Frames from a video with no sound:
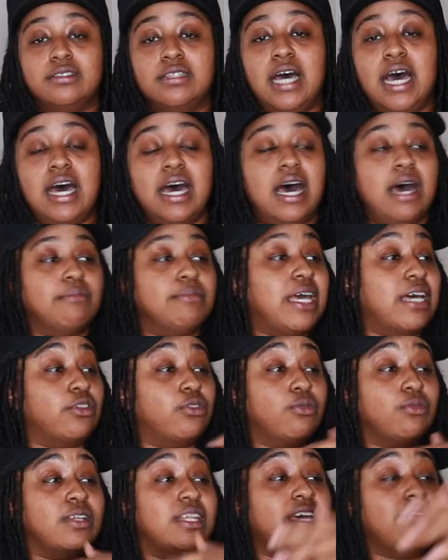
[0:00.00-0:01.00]
I, I'm not
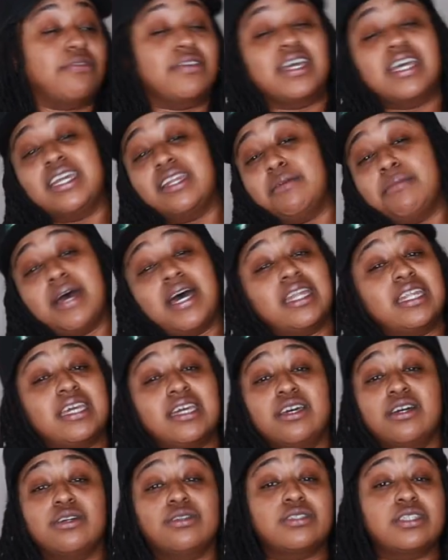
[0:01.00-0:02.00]
doing that for
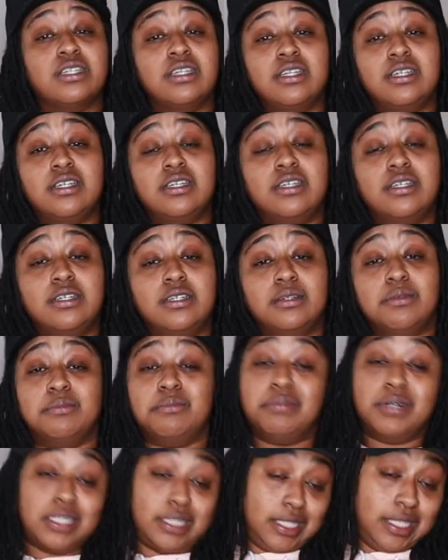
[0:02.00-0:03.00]
anybody else
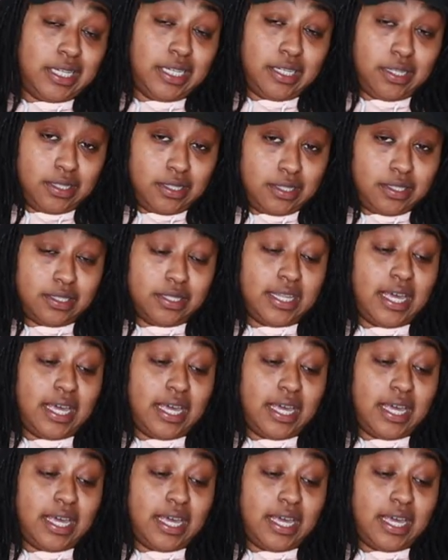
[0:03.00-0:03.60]
but the kids.